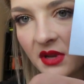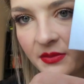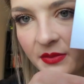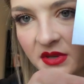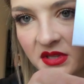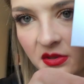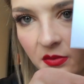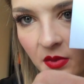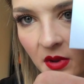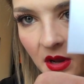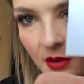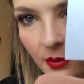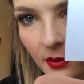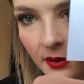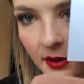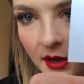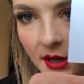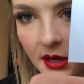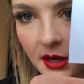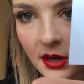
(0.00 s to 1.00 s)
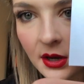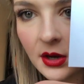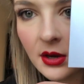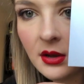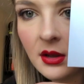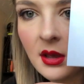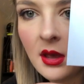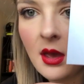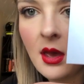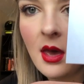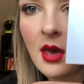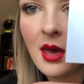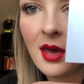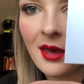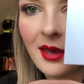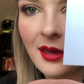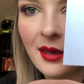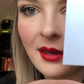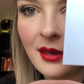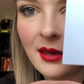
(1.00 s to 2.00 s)
my piece of paper here,
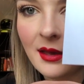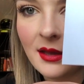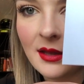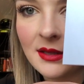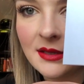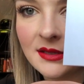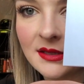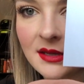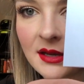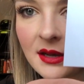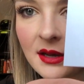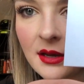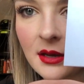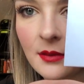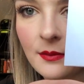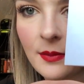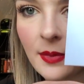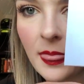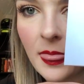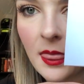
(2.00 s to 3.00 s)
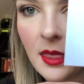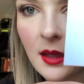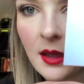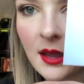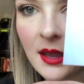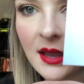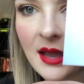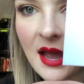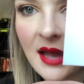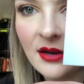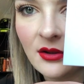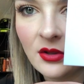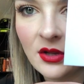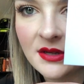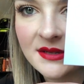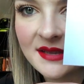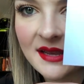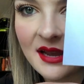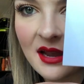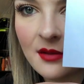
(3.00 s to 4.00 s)
and it kind of
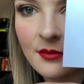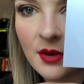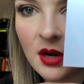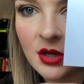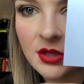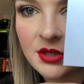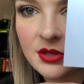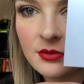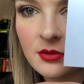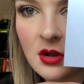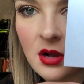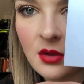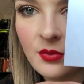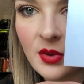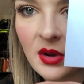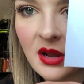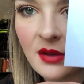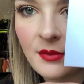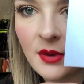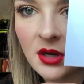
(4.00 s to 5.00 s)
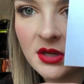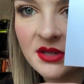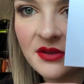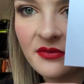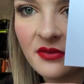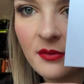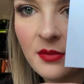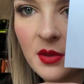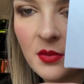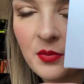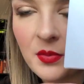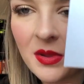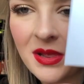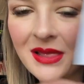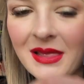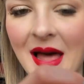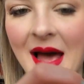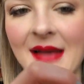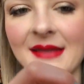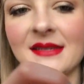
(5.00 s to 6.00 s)
looks like I marked it wrong, but I marked it from the
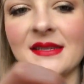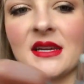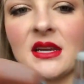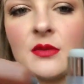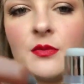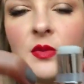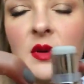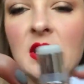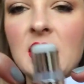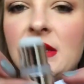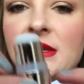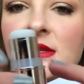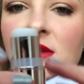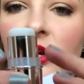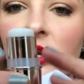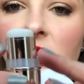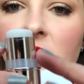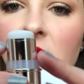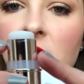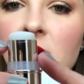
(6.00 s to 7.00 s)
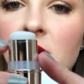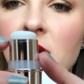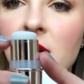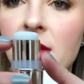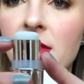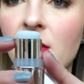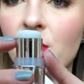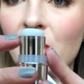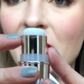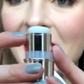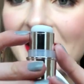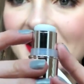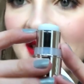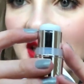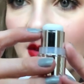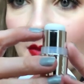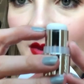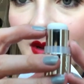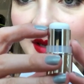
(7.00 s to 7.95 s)
plastic piece on here, and the plastic